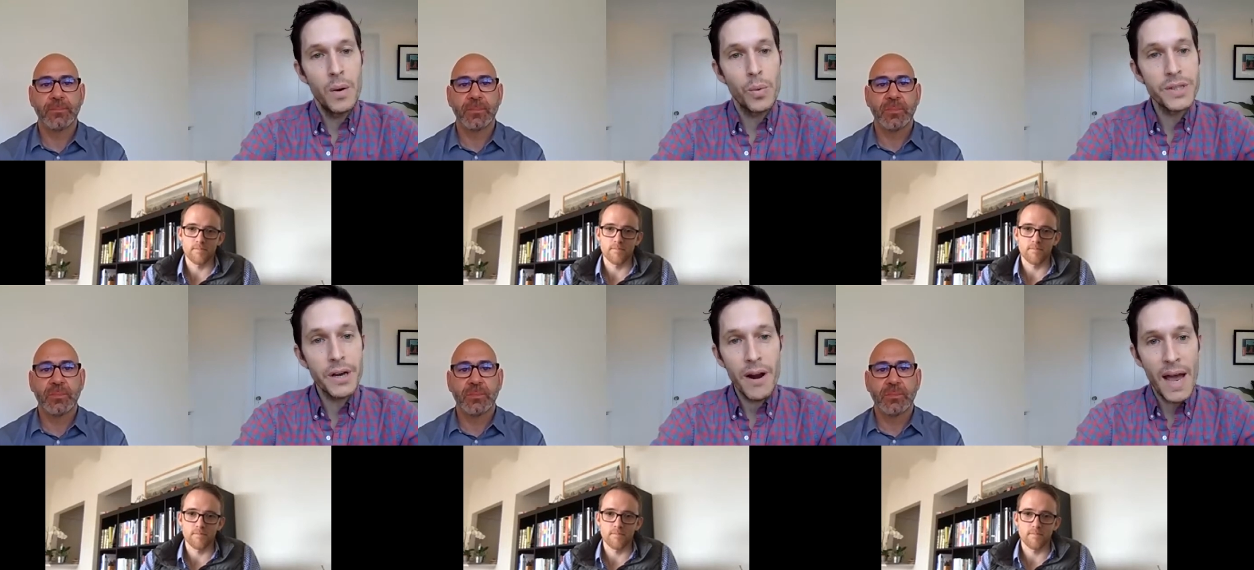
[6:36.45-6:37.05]
Speaker 1: was
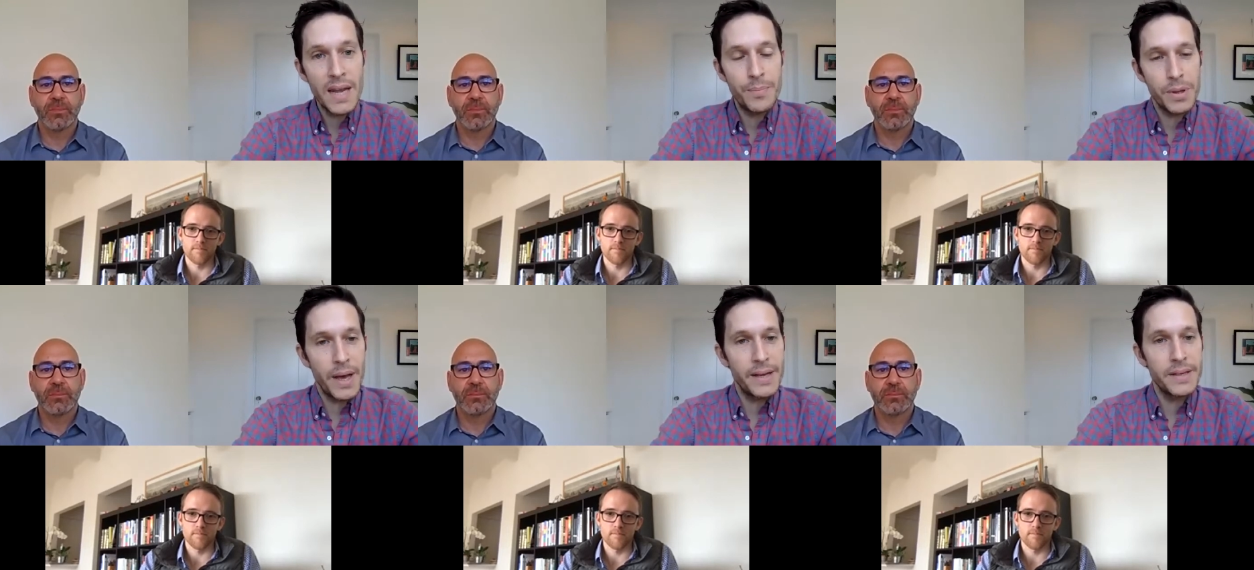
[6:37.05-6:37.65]
there any
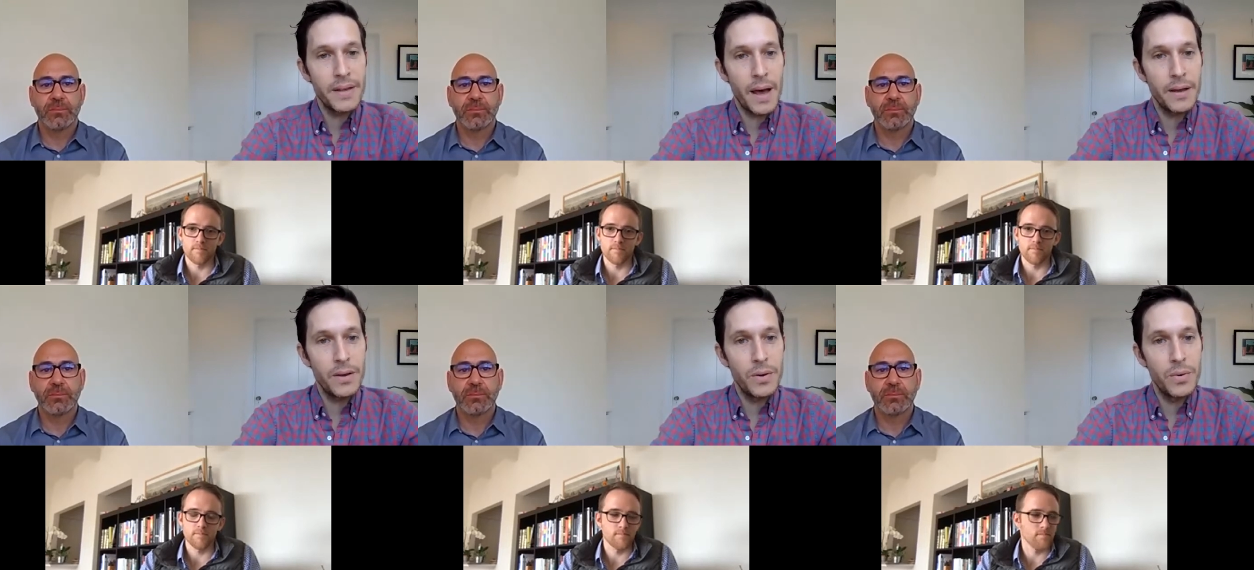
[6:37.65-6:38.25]
place
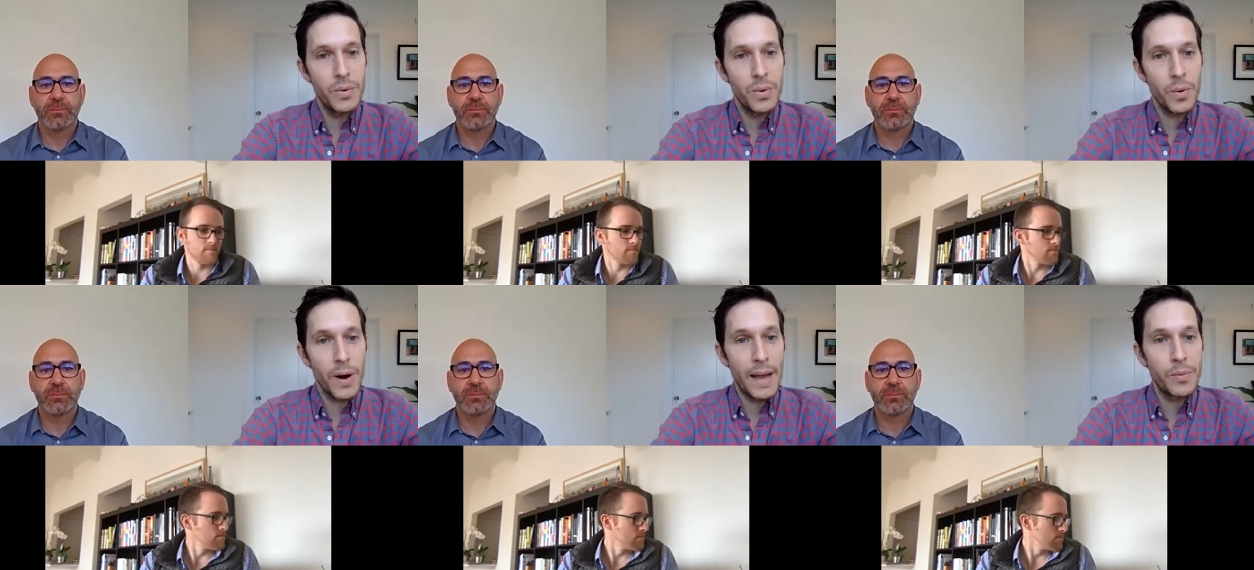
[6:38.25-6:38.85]
that you
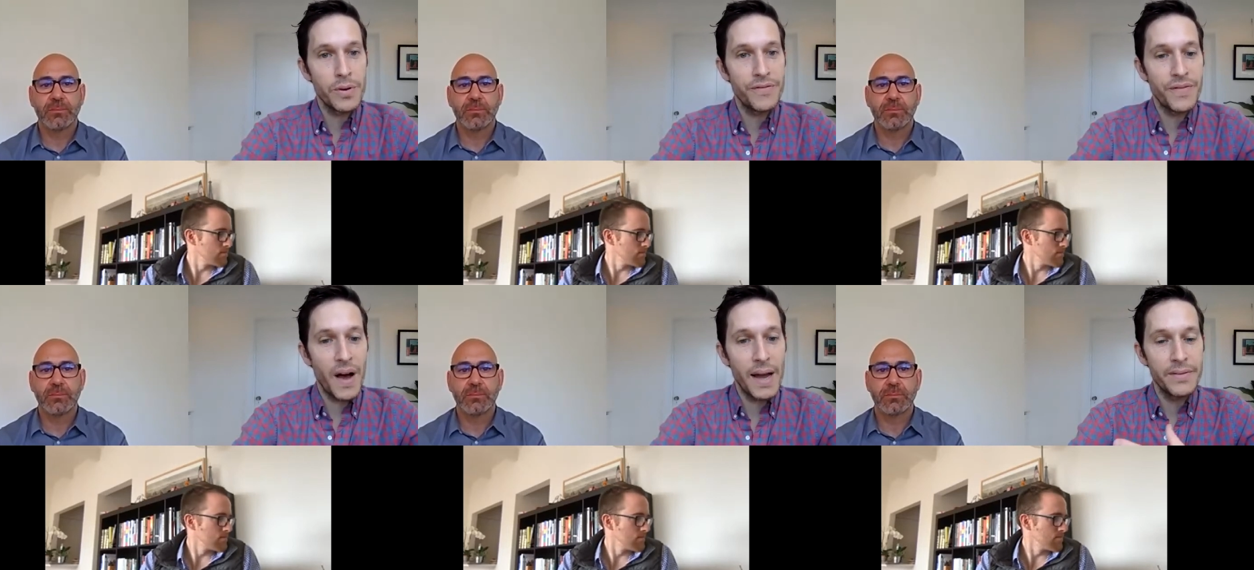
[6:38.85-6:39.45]
were able to
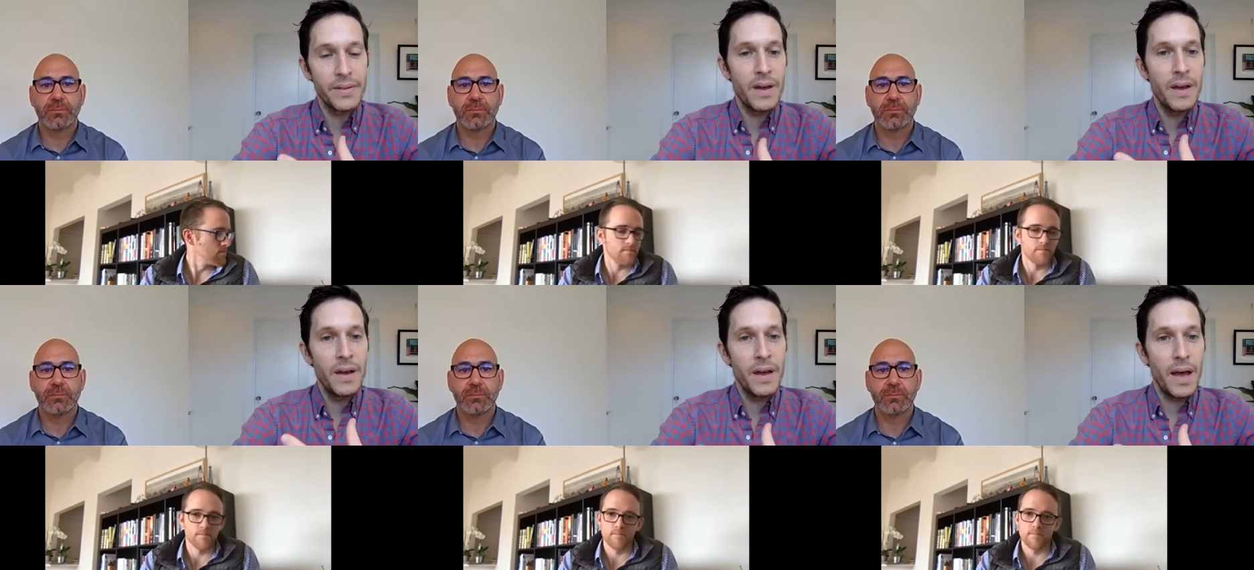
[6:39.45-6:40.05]
find
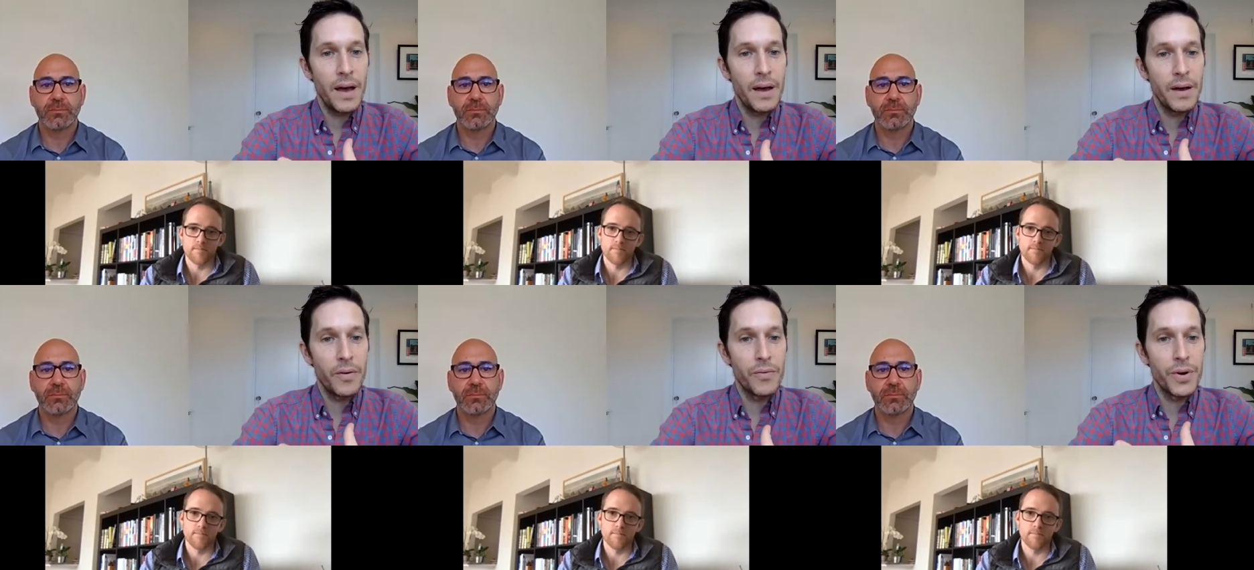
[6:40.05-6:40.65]
a,
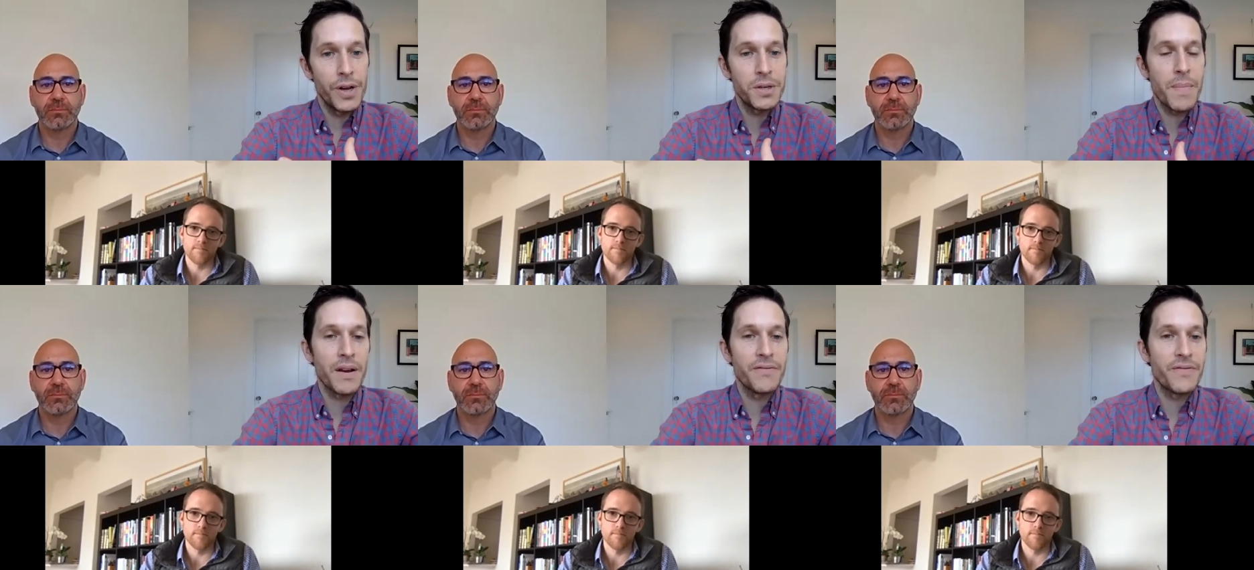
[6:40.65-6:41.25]
a rich
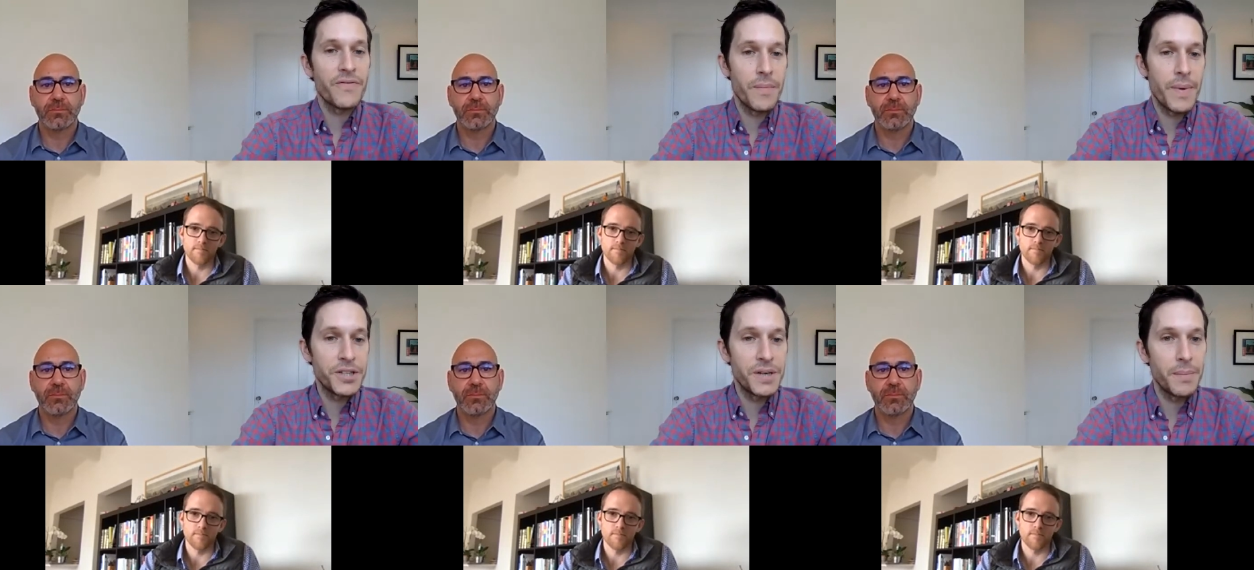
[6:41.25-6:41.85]
amount of
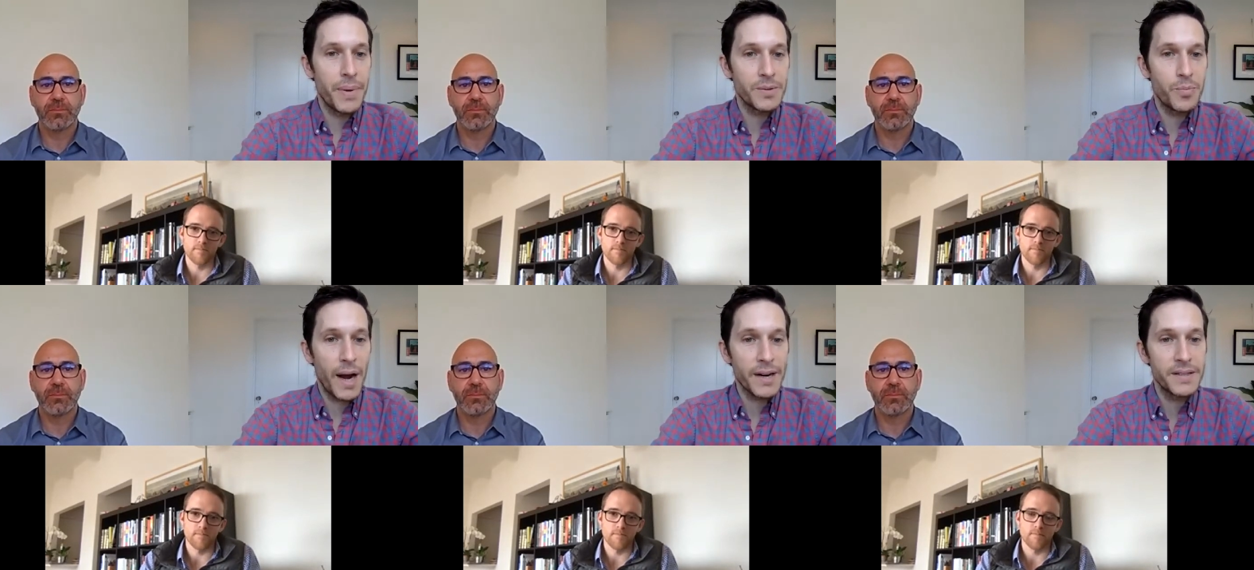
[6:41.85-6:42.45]
information and best
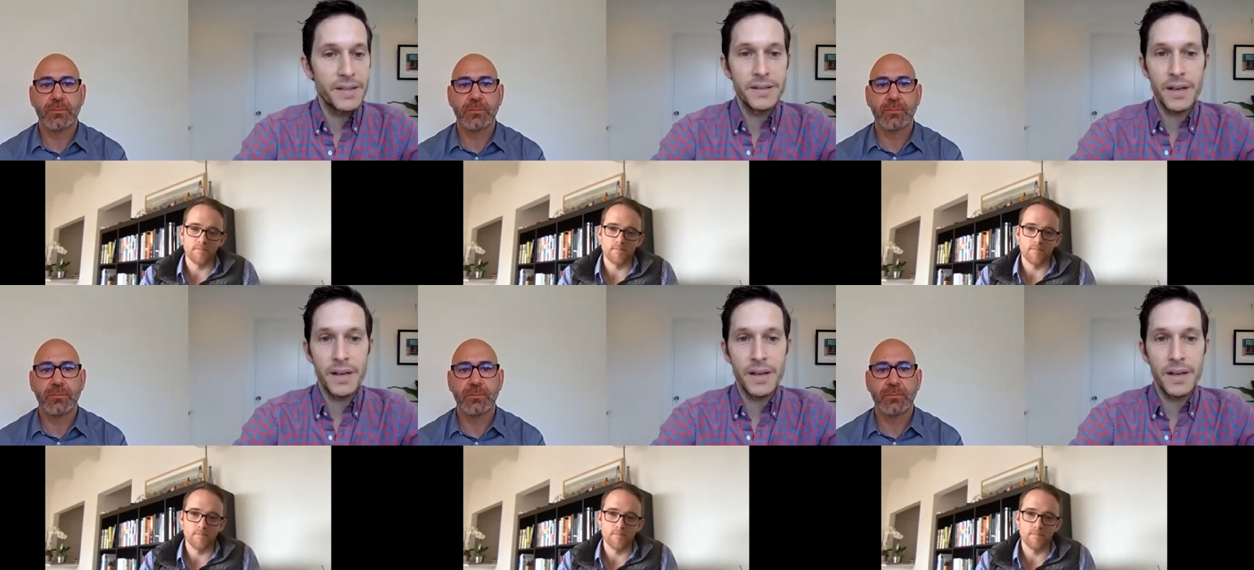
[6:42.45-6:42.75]
practices?